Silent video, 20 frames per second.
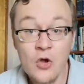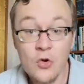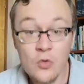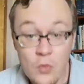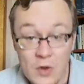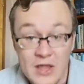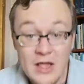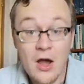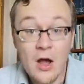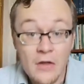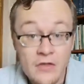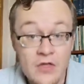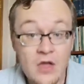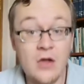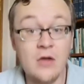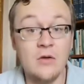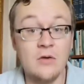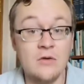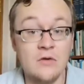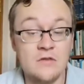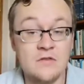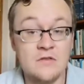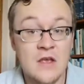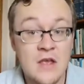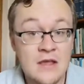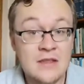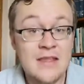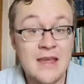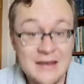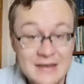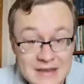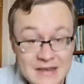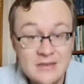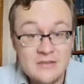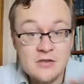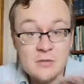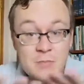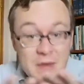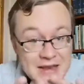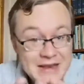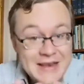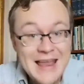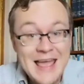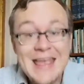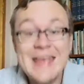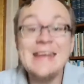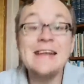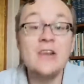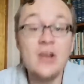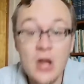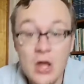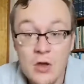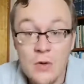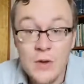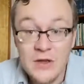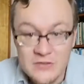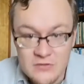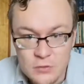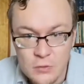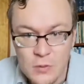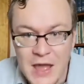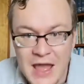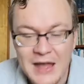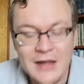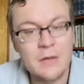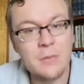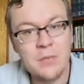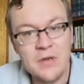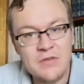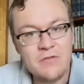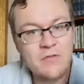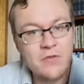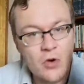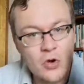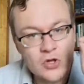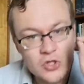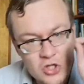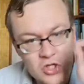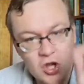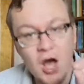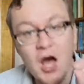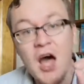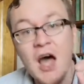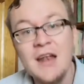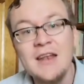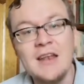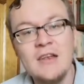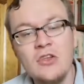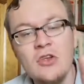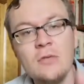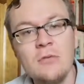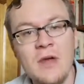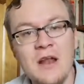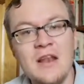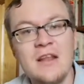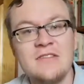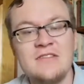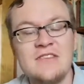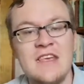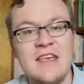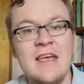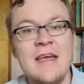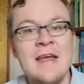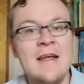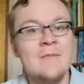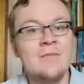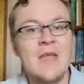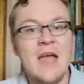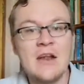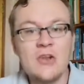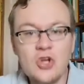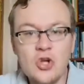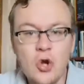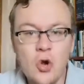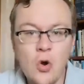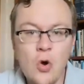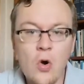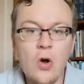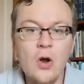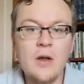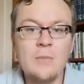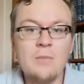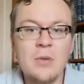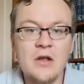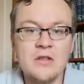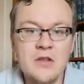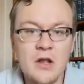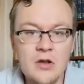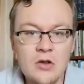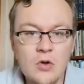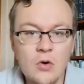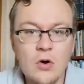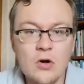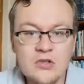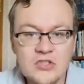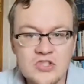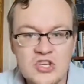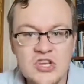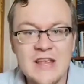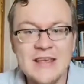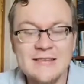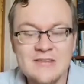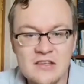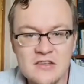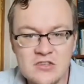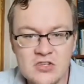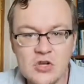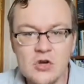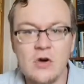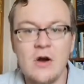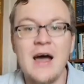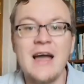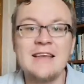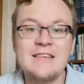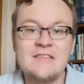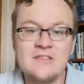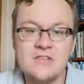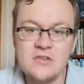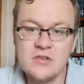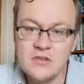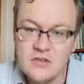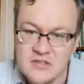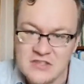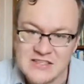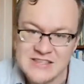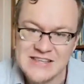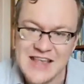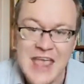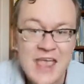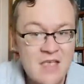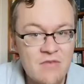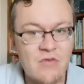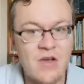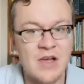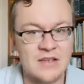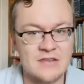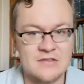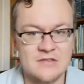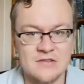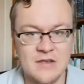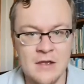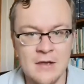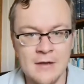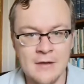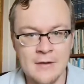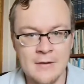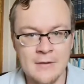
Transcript: We are those that need to be laid low as well before God in humility and call upon the Lord Jesus Christ to save us.